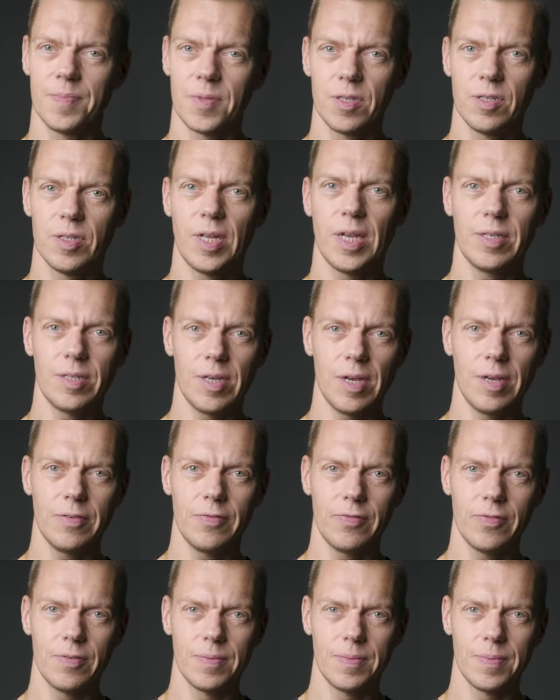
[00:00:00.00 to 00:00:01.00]
Stay
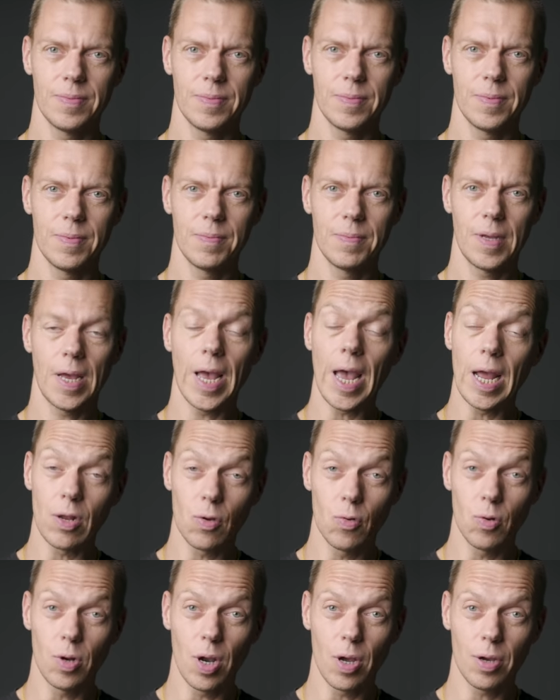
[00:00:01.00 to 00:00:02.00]
safe and
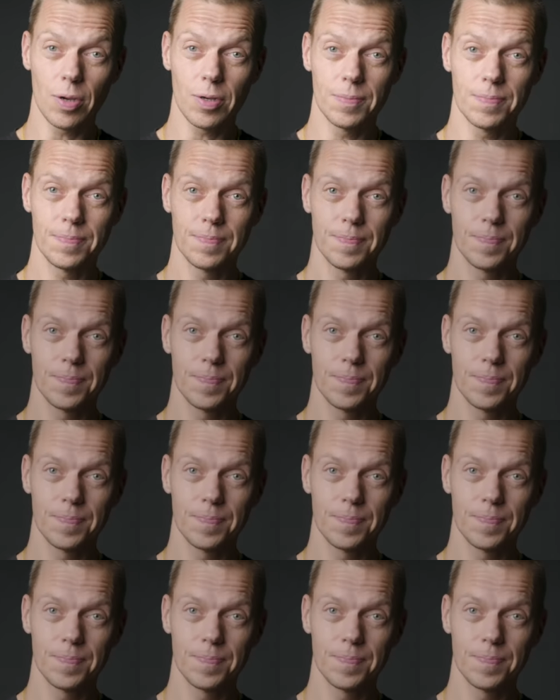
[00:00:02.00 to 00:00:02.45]
good luck.